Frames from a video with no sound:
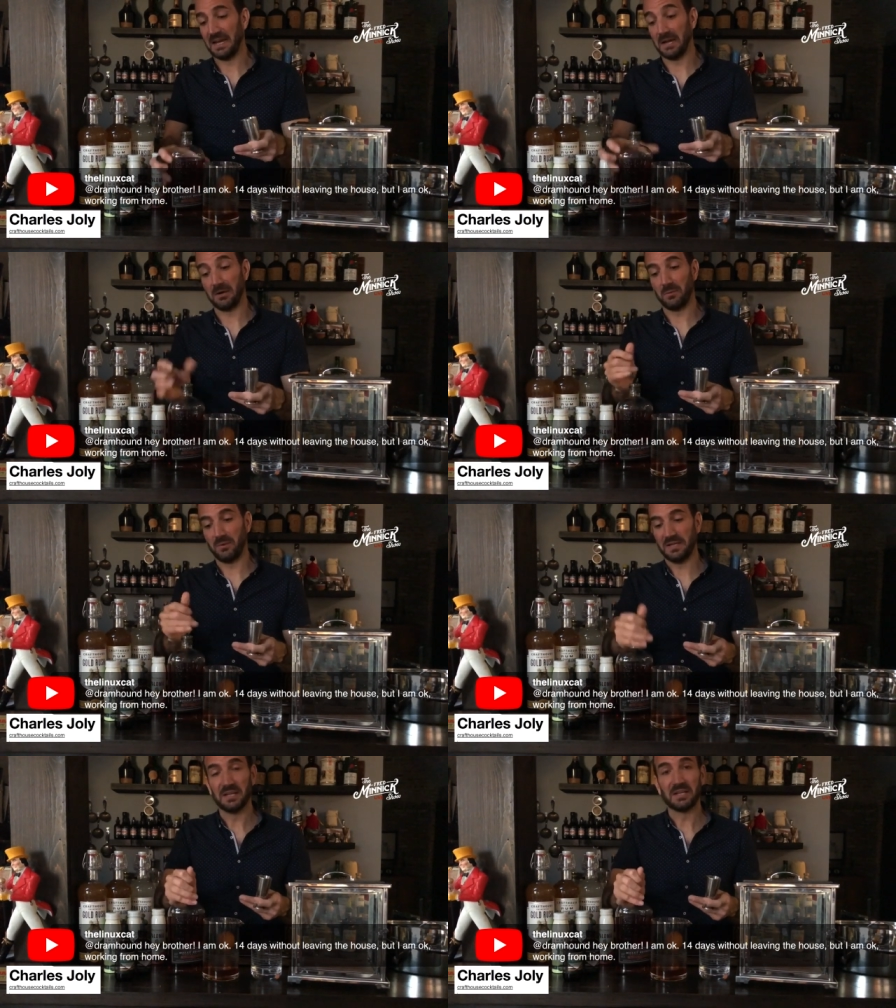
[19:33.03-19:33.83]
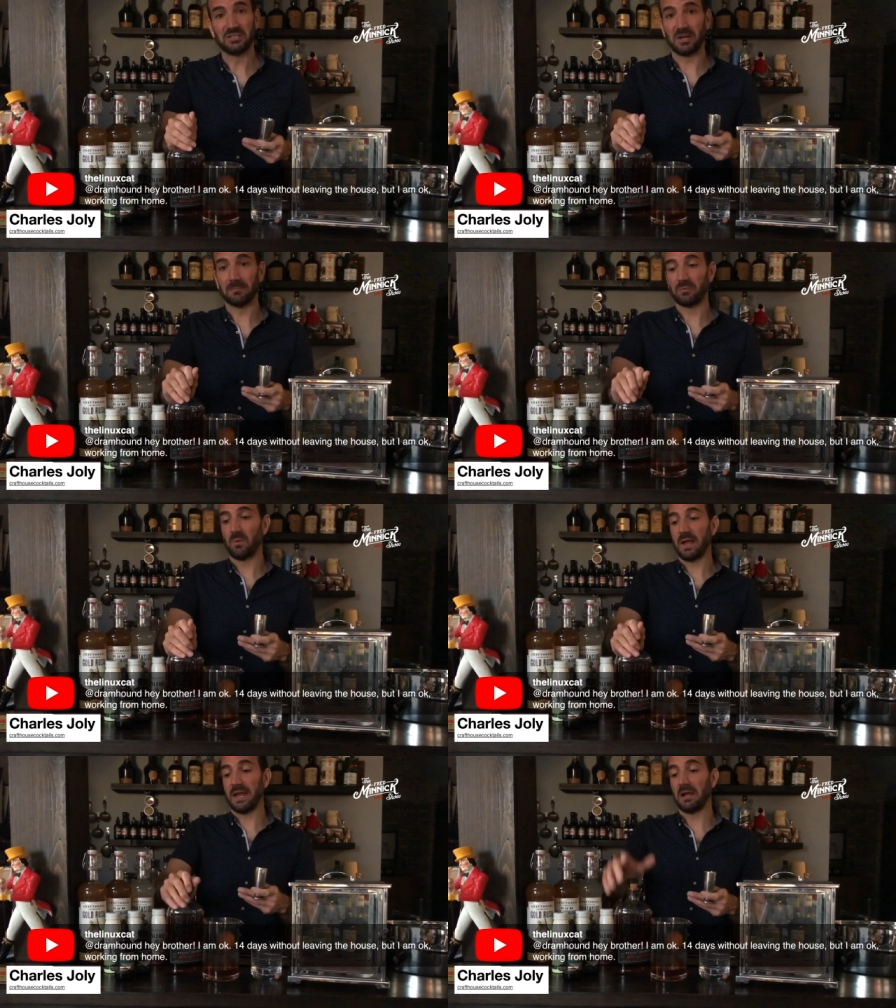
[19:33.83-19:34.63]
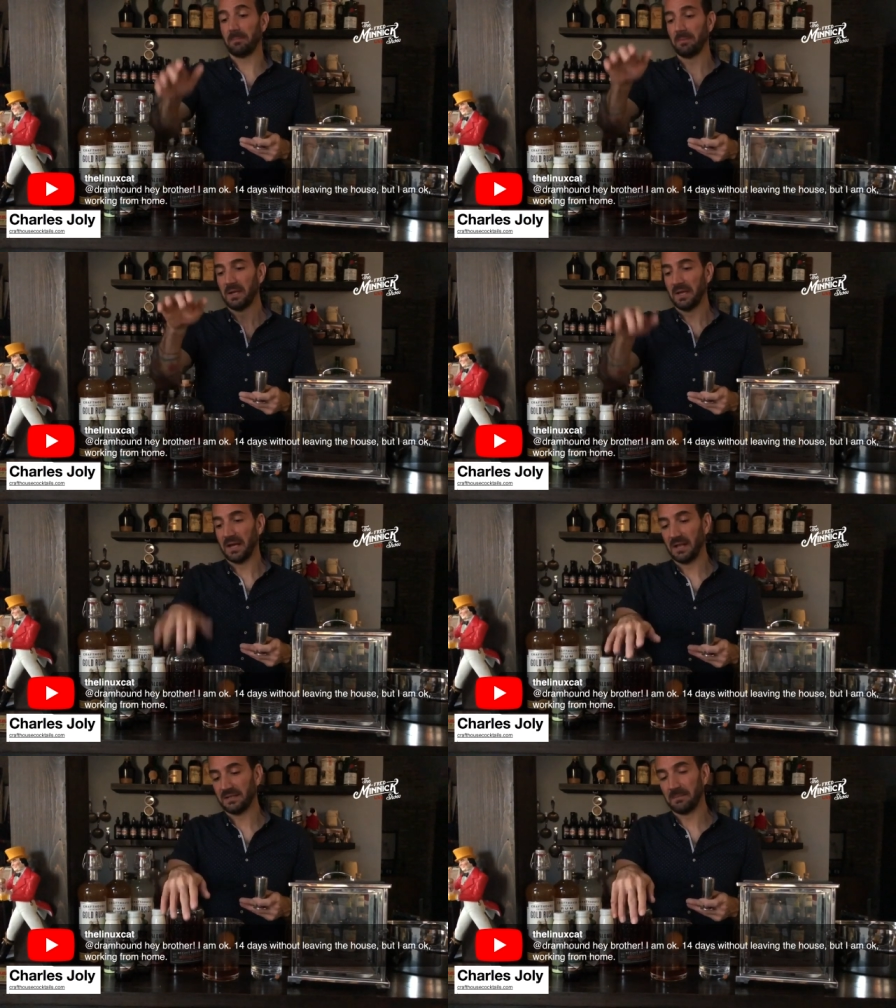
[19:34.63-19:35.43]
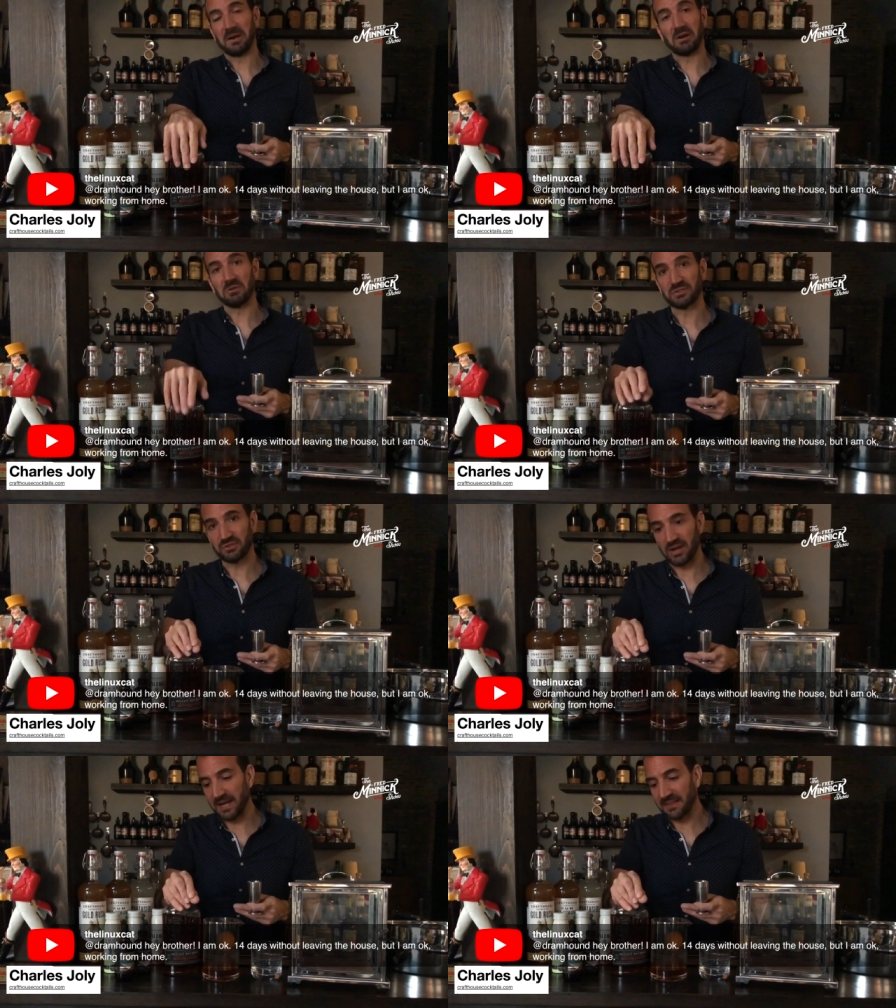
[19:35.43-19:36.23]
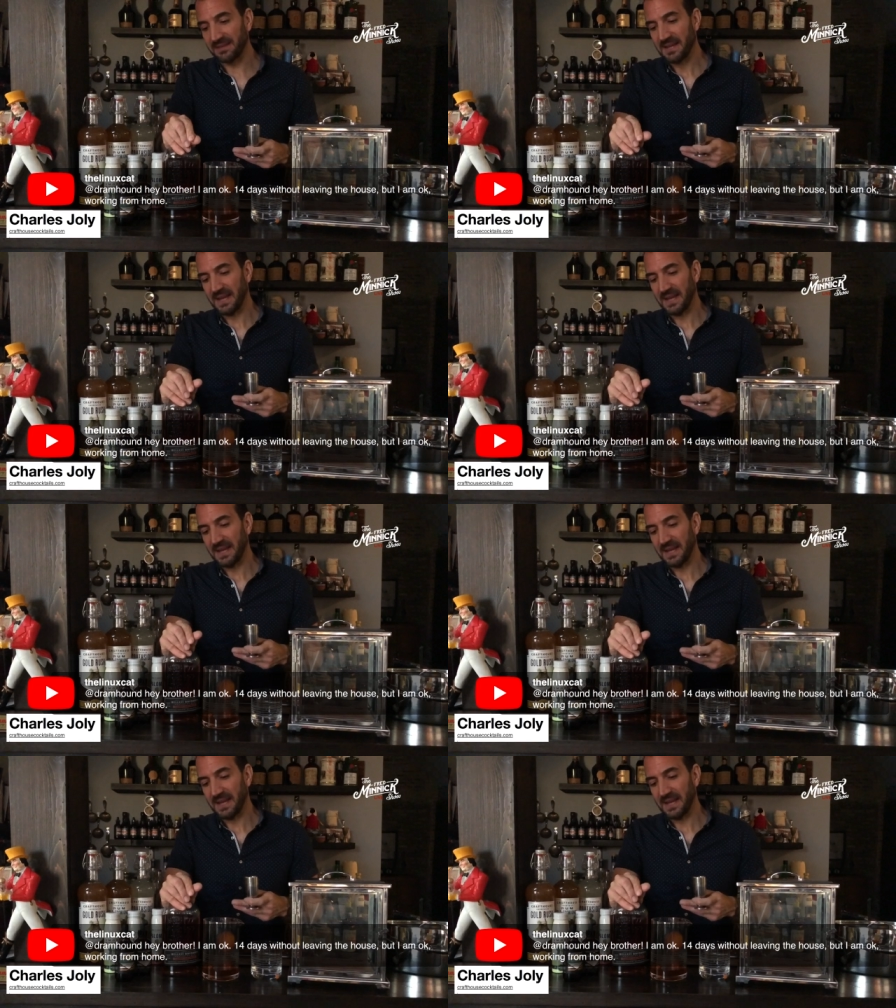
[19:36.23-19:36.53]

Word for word: Here we jumped way up to barrel strength,